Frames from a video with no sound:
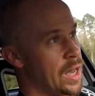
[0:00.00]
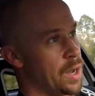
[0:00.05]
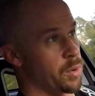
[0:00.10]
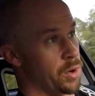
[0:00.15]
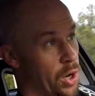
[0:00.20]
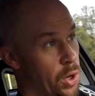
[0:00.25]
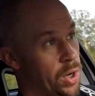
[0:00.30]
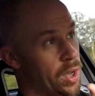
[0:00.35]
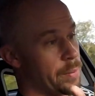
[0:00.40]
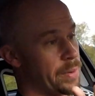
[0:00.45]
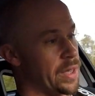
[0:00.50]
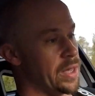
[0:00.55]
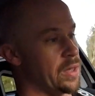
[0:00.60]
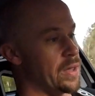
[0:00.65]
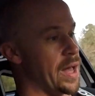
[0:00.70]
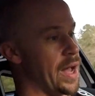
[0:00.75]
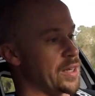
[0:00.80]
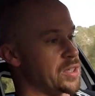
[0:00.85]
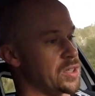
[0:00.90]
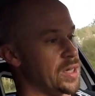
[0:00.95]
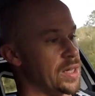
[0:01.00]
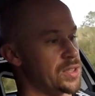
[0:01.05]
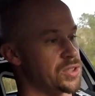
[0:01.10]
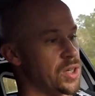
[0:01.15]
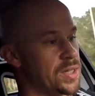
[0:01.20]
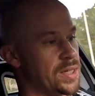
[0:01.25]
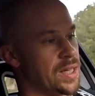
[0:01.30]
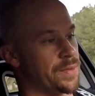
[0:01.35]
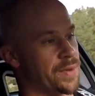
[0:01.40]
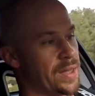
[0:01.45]
We're going up a hill, actually, and I
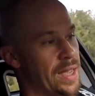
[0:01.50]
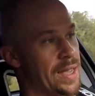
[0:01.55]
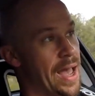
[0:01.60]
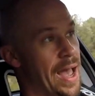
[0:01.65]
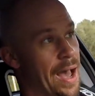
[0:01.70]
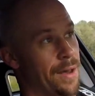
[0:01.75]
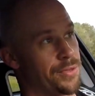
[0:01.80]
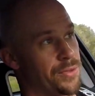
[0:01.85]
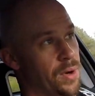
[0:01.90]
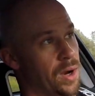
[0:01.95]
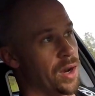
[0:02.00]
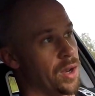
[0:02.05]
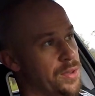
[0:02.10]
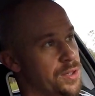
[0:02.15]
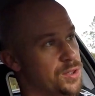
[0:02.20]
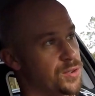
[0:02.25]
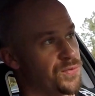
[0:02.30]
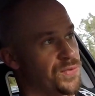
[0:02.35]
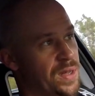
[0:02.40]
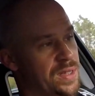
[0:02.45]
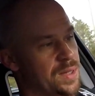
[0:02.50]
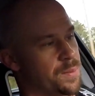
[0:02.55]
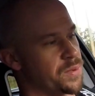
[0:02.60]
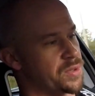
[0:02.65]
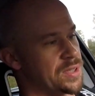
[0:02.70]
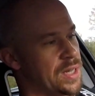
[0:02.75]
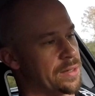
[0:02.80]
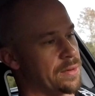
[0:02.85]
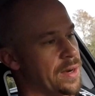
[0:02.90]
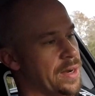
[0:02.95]
started giving it half throttle. This is
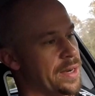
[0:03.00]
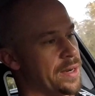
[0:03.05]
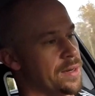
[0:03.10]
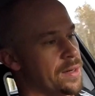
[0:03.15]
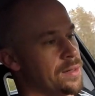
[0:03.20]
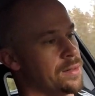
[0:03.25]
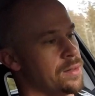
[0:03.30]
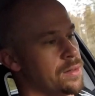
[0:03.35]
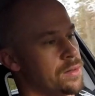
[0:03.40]
50% right here.